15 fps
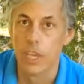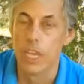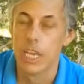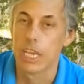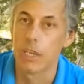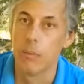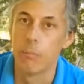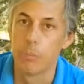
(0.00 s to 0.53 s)

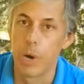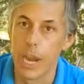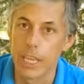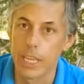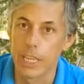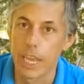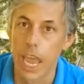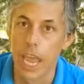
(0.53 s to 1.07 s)
it can
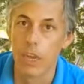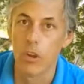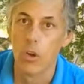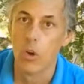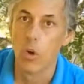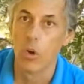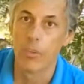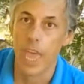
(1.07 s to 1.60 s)
break again,
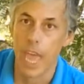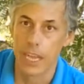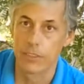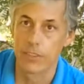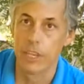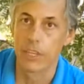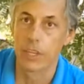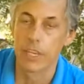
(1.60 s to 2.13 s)
or the
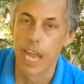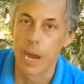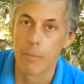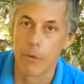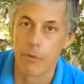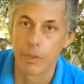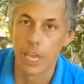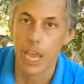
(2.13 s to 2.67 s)
axe head can come
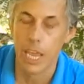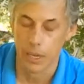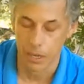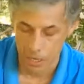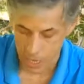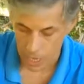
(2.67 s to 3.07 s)
off again.